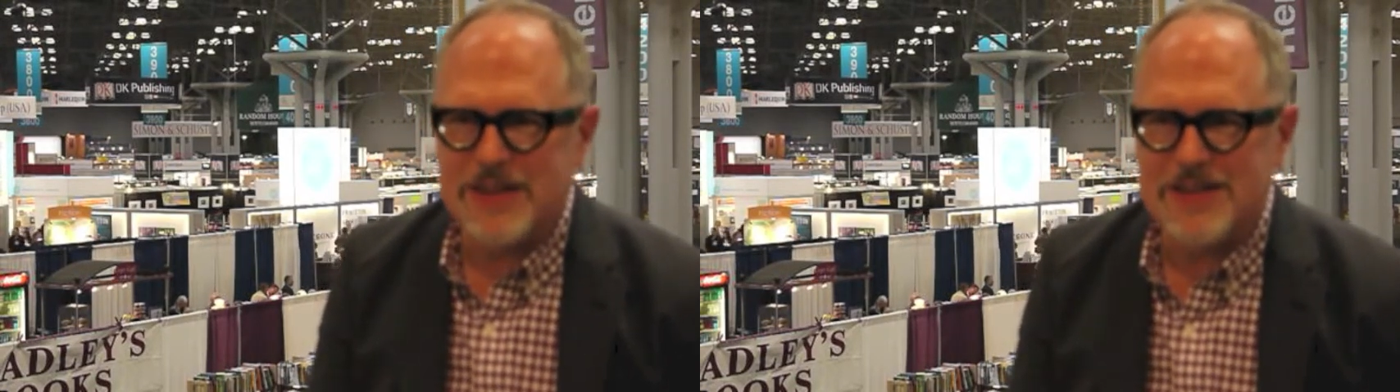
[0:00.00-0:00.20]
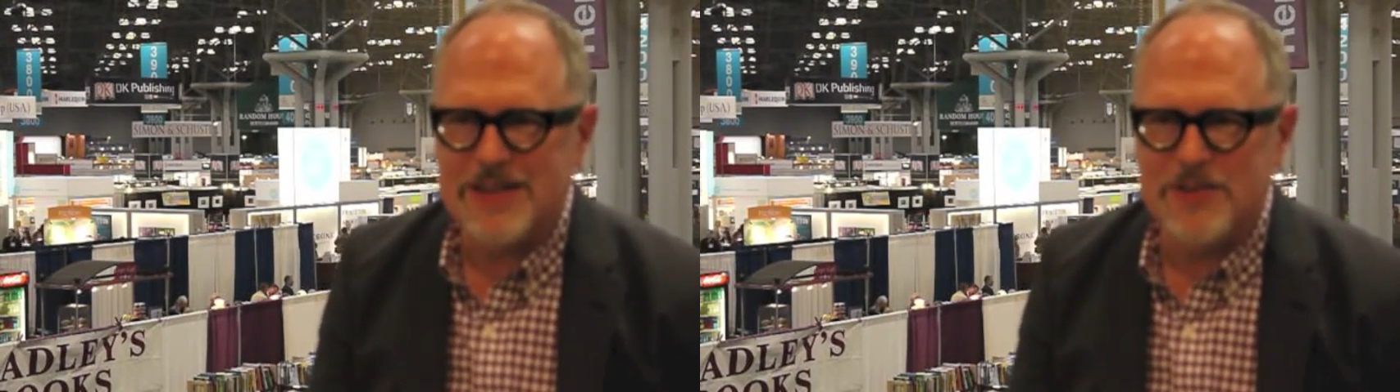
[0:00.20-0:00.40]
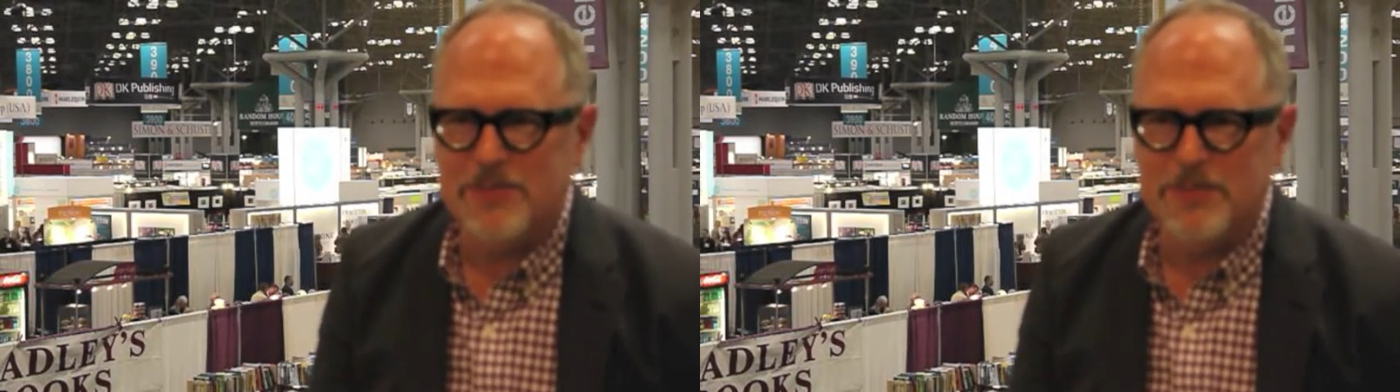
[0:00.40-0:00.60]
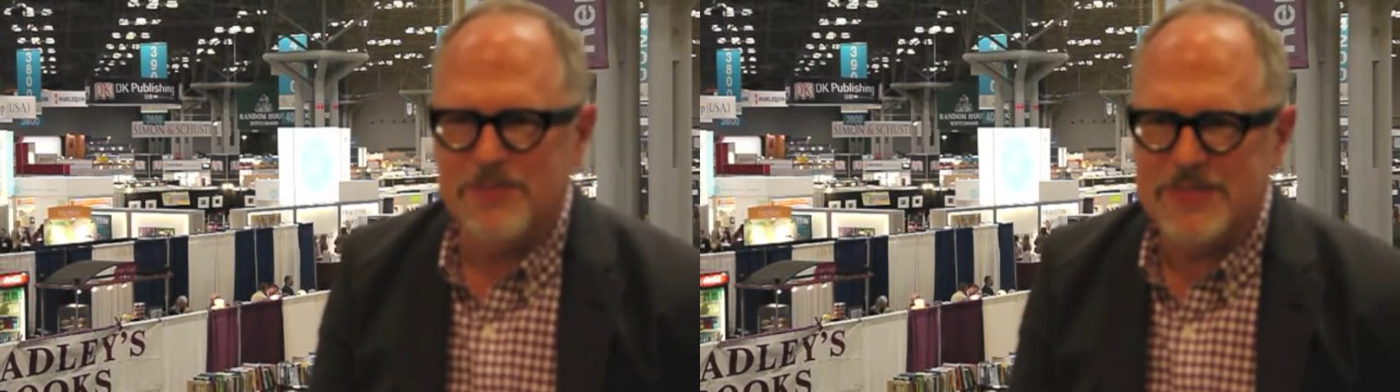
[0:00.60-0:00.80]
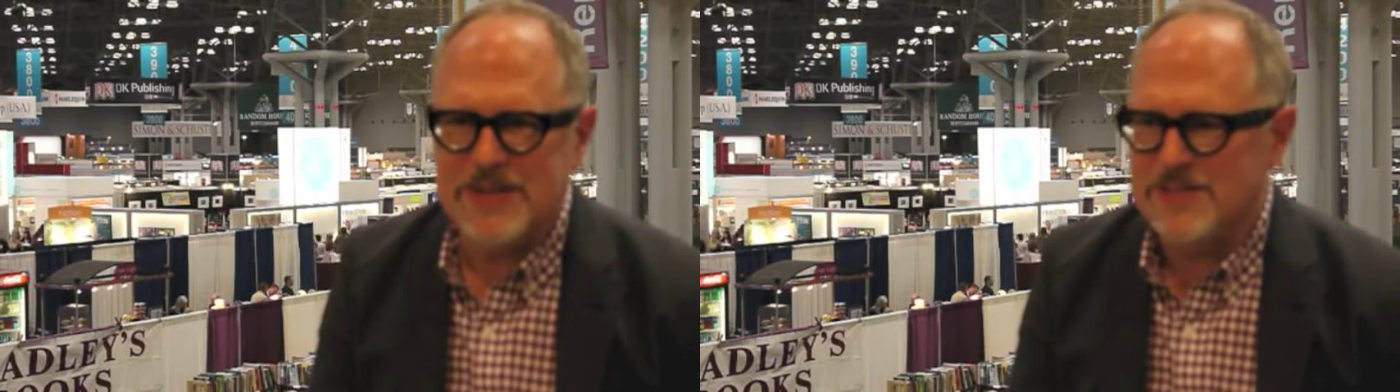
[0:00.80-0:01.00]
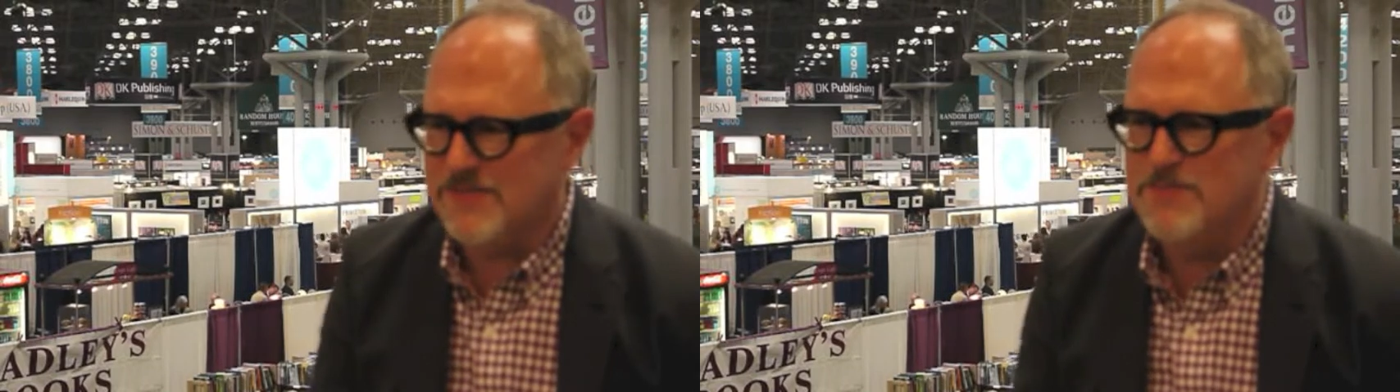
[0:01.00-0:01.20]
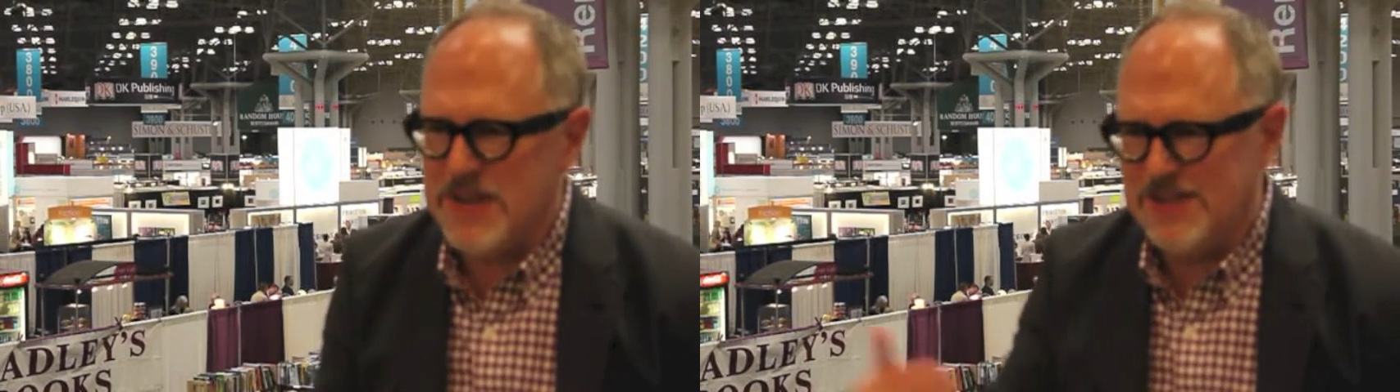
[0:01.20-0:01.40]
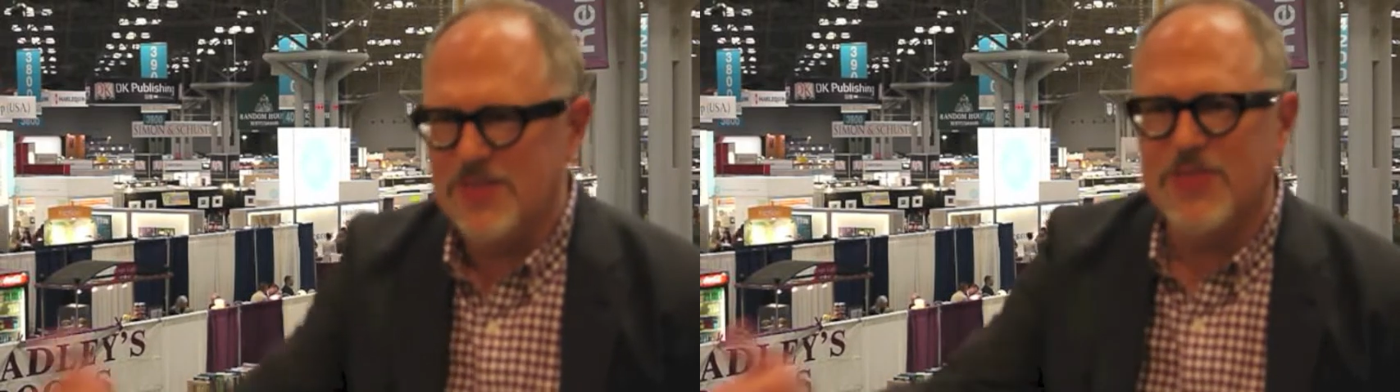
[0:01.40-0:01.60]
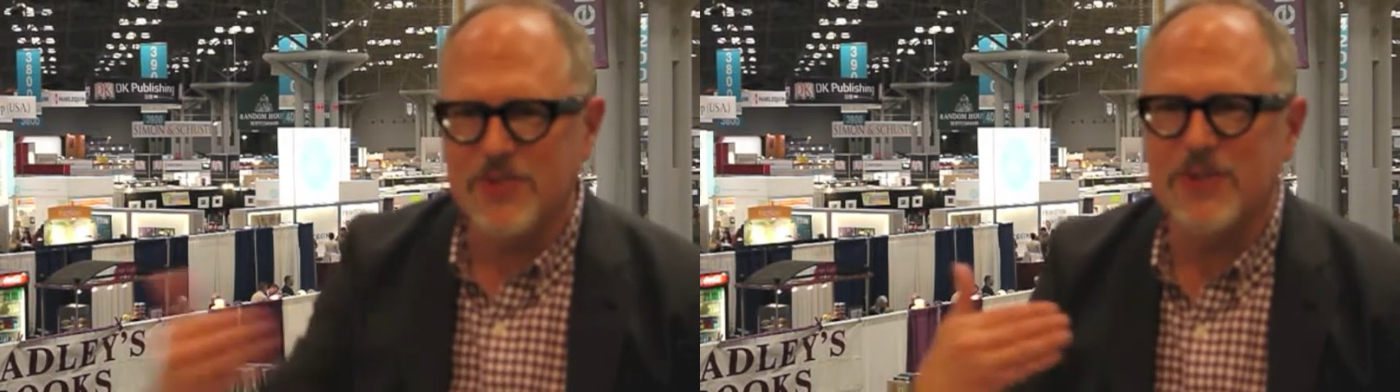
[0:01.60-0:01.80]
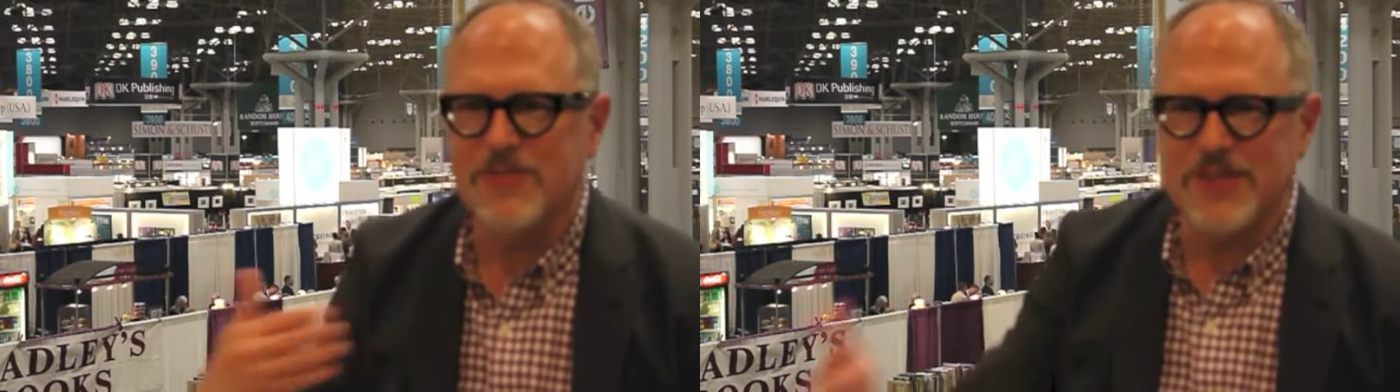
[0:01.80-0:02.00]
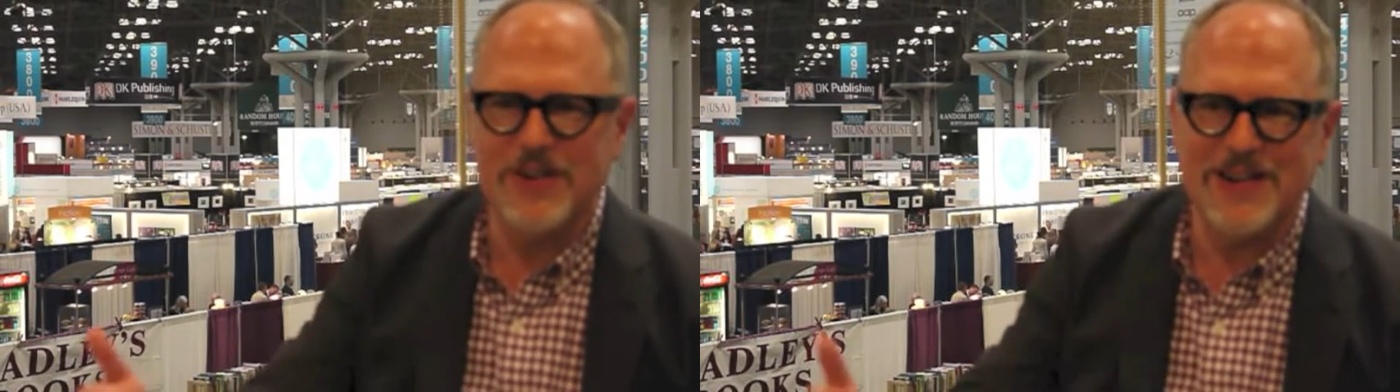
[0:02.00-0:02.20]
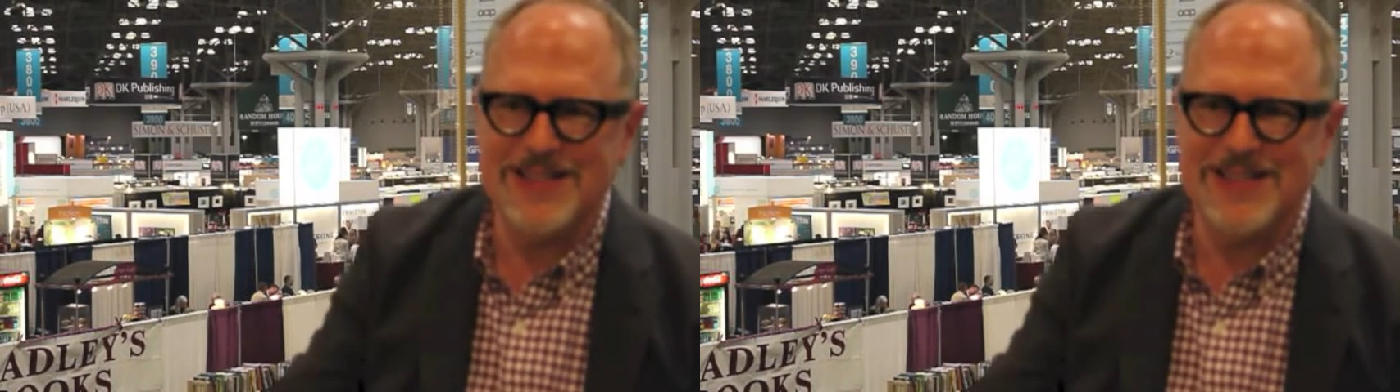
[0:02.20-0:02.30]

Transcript: you know, it's a main thoroughfare,